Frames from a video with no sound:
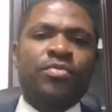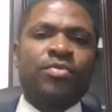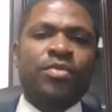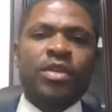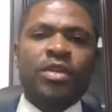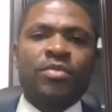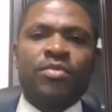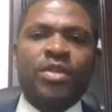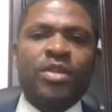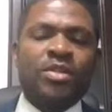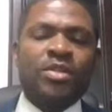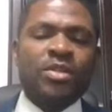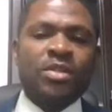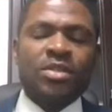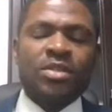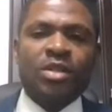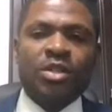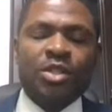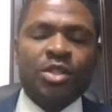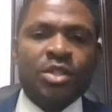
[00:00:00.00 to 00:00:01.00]
if this
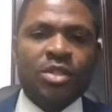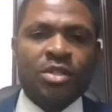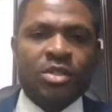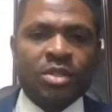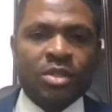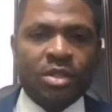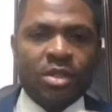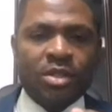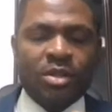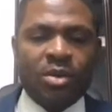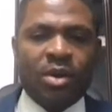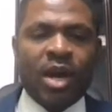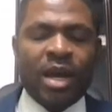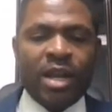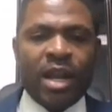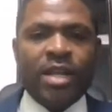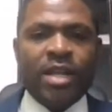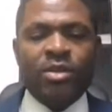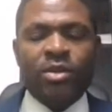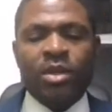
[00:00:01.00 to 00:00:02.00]
is not just an
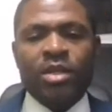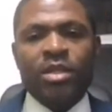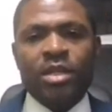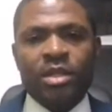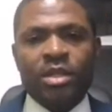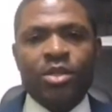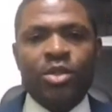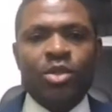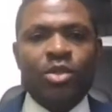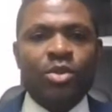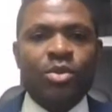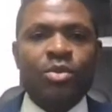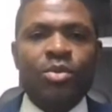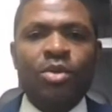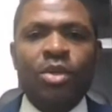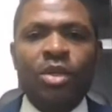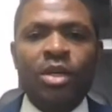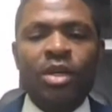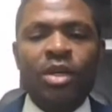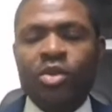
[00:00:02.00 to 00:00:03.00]
isolated issue.
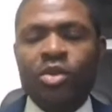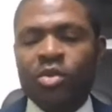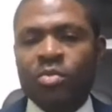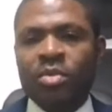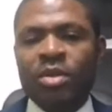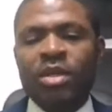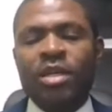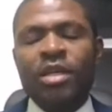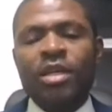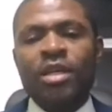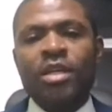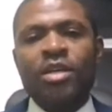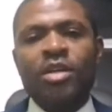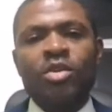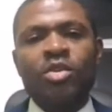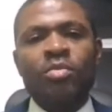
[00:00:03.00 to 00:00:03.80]
It could be